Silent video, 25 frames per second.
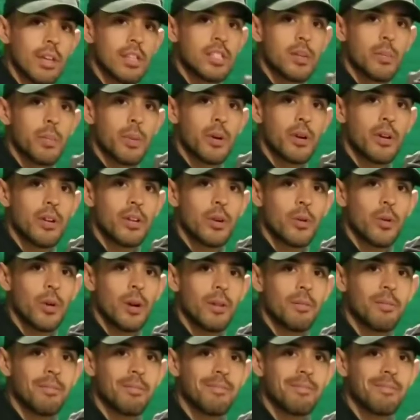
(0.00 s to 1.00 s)
Extra pair of
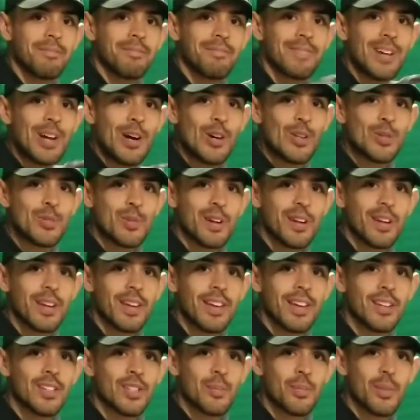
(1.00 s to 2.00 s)
underwear. I always bring an
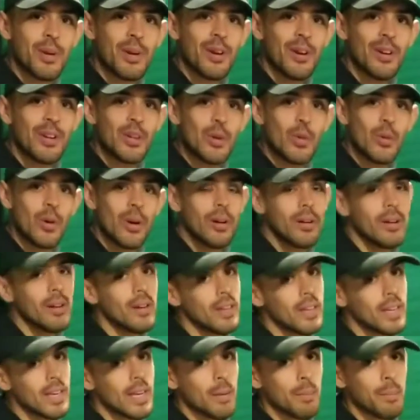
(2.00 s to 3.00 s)
extra pair of underwear
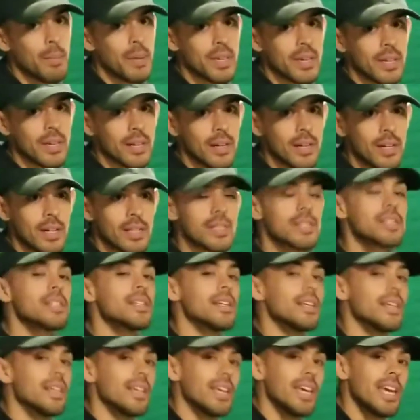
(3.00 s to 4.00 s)
because
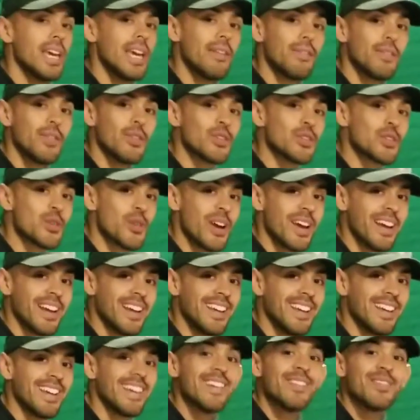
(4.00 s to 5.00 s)
if you're
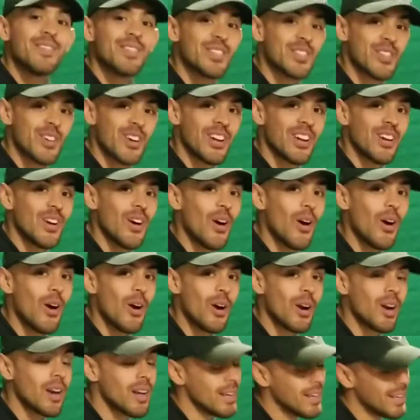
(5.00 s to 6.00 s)
training
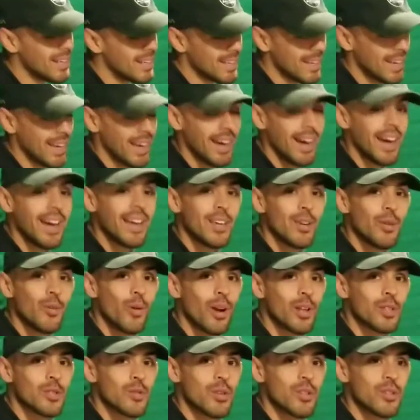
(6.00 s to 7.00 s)
hard, you
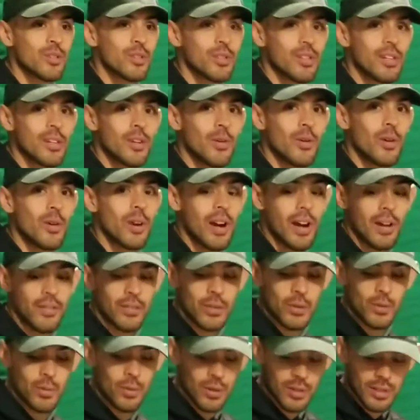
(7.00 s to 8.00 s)
want to switch those underwear
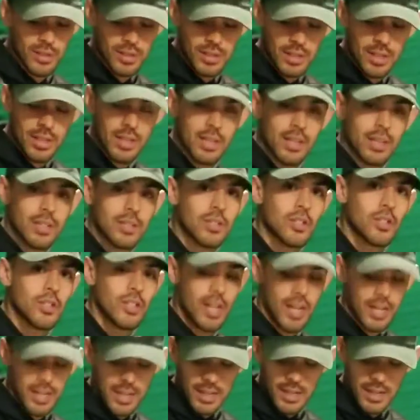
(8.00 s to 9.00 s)
afterwards so you're
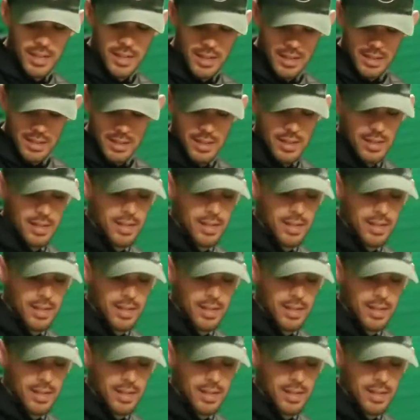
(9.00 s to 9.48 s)
not getting